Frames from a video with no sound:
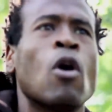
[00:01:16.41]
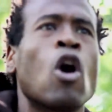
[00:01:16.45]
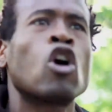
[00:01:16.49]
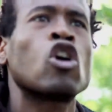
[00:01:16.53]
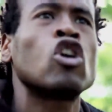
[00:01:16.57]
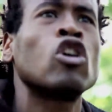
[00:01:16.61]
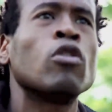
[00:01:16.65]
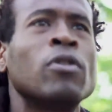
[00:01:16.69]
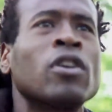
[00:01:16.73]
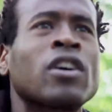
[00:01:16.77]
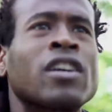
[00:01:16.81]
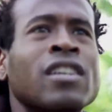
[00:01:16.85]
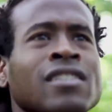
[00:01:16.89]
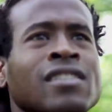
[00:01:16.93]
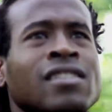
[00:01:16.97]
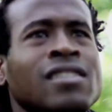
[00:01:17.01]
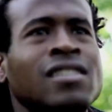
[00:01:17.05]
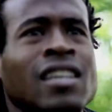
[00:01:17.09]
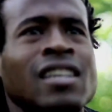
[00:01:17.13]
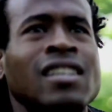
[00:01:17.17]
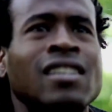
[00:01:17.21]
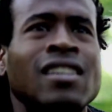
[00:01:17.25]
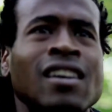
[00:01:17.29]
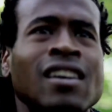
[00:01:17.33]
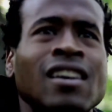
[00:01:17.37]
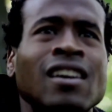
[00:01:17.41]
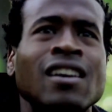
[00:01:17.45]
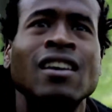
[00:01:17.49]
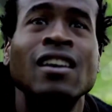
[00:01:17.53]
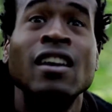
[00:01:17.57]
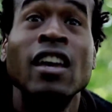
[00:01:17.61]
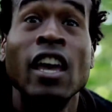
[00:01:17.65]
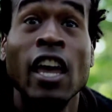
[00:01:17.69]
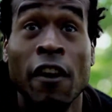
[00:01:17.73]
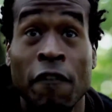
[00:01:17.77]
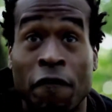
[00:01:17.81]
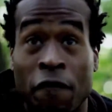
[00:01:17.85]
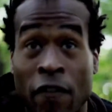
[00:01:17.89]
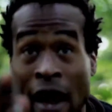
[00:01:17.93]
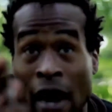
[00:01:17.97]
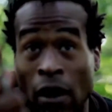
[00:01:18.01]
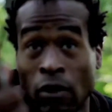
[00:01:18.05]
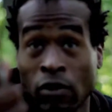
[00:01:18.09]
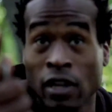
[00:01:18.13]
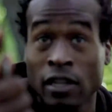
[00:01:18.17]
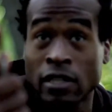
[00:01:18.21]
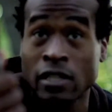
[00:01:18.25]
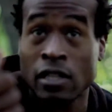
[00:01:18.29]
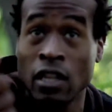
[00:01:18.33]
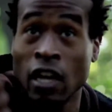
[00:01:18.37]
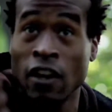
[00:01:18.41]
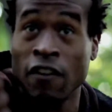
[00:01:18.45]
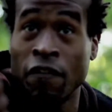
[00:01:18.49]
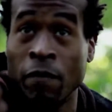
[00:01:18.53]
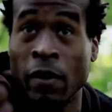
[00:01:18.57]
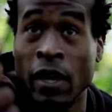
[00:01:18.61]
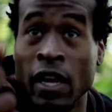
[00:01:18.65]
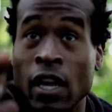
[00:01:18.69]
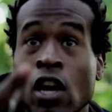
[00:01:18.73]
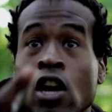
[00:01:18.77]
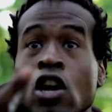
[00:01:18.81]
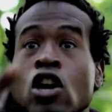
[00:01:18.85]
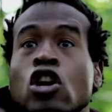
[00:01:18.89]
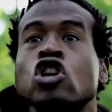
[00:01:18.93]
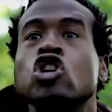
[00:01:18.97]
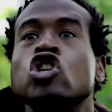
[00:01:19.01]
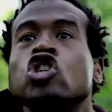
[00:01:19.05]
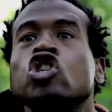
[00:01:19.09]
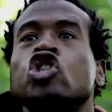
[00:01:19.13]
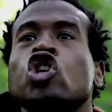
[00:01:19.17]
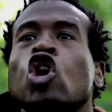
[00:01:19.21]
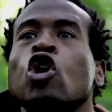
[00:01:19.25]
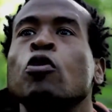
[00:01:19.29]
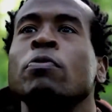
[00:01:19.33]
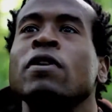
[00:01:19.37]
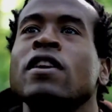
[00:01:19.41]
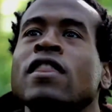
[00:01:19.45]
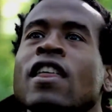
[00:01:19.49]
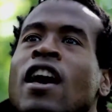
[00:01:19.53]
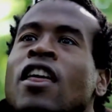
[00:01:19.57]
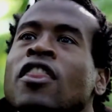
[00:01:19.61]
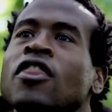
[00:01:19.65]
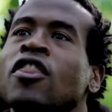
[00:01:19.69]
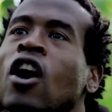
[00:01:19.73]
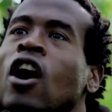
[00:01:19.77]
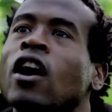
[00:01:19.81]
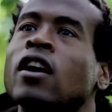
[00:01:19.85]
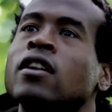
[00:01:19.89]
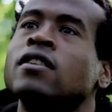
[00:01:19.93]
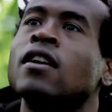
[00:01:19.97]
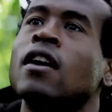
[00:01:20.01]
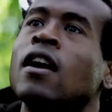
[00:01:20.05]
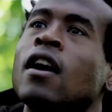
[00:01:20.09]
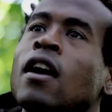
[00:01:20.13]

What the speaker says: horrible conceit. If thou dost love me, show me thy thought.